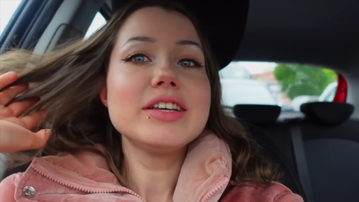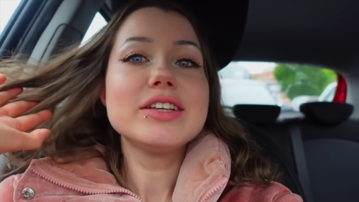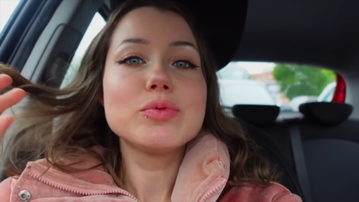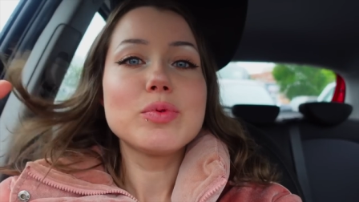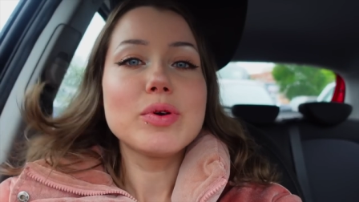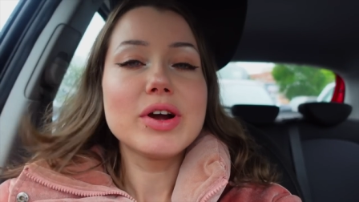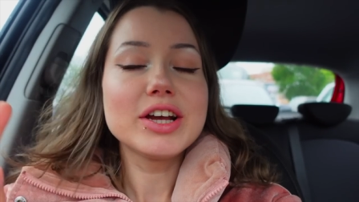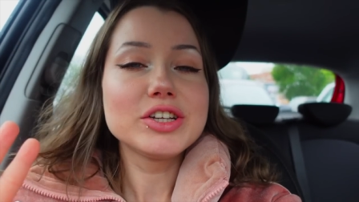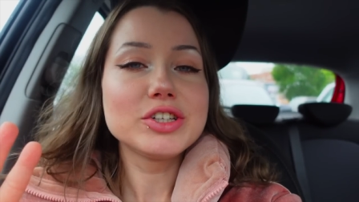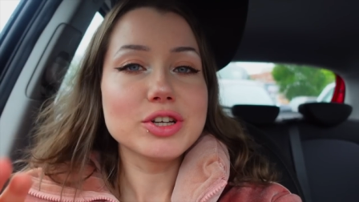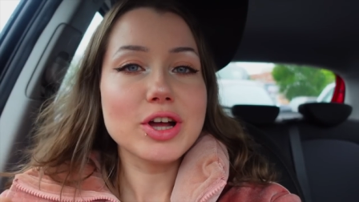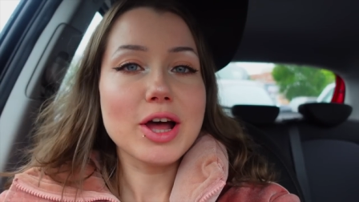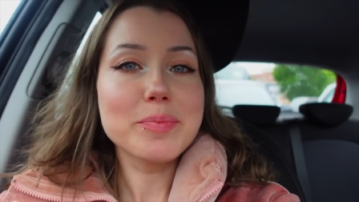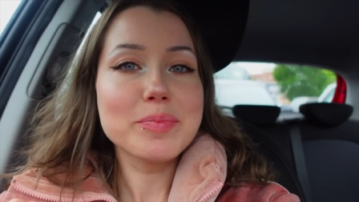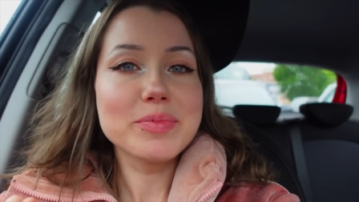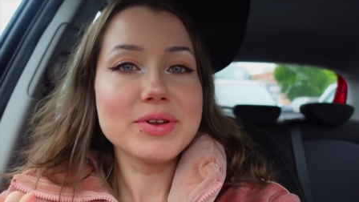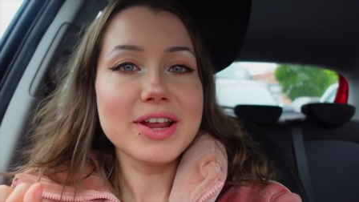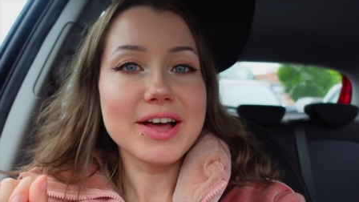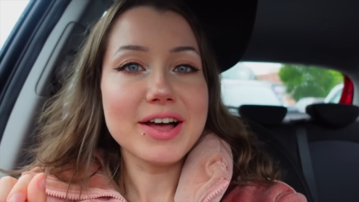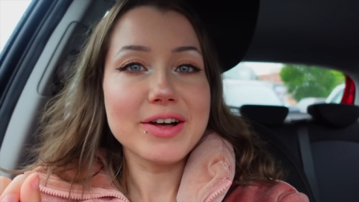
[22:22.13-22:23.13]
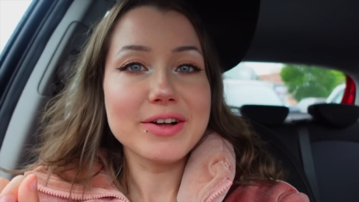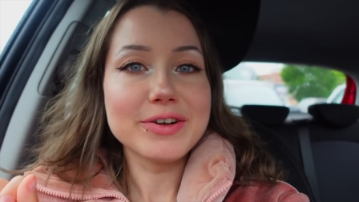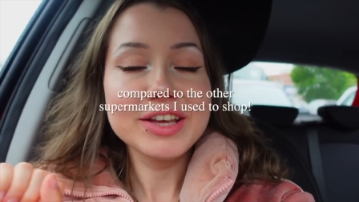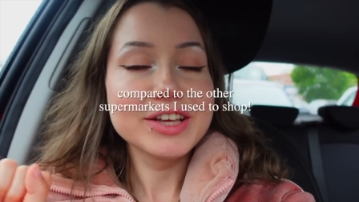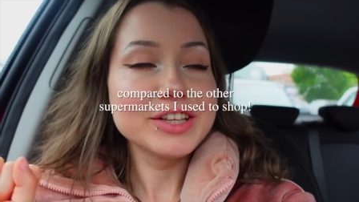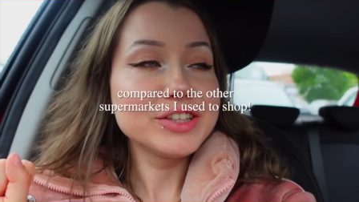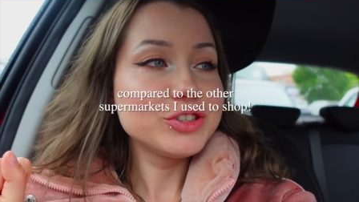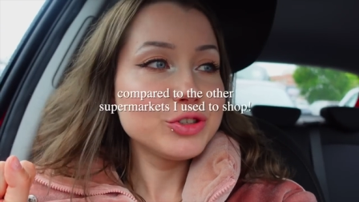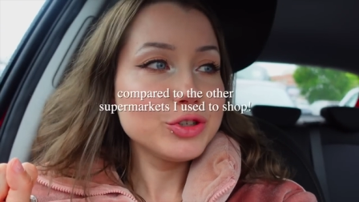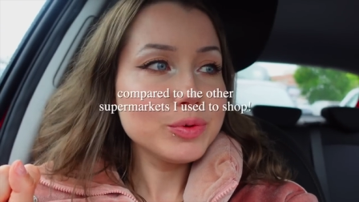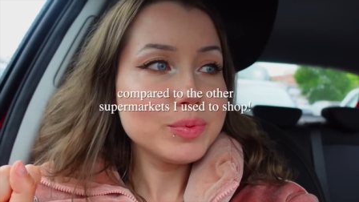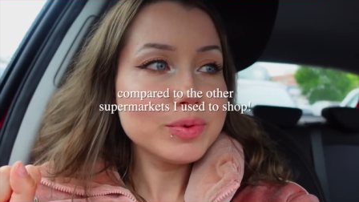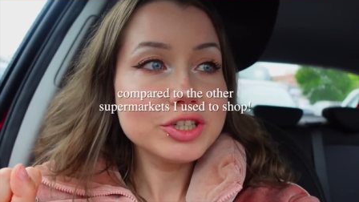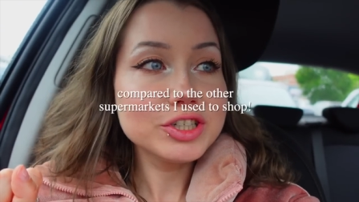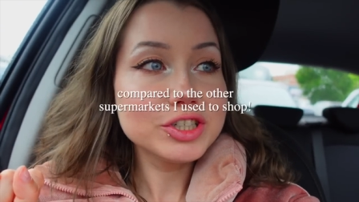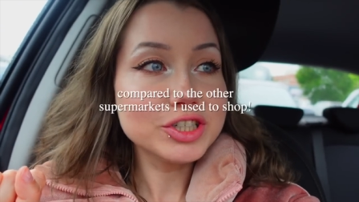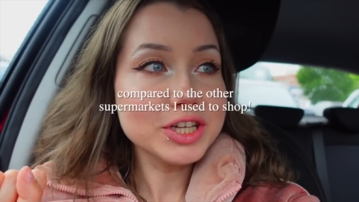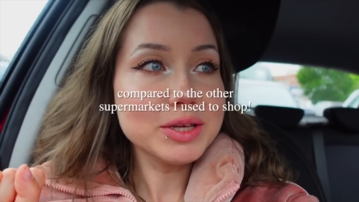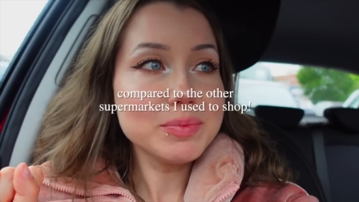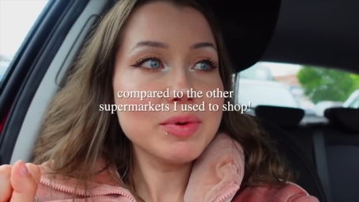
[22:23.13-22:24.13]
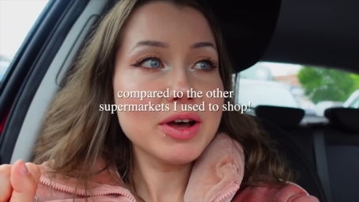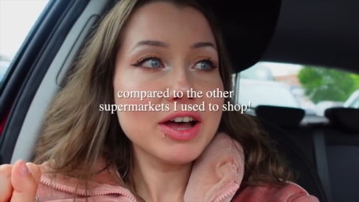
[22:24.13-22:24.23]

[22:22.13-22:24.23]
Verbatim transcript: is where I shop now. It's super cheap.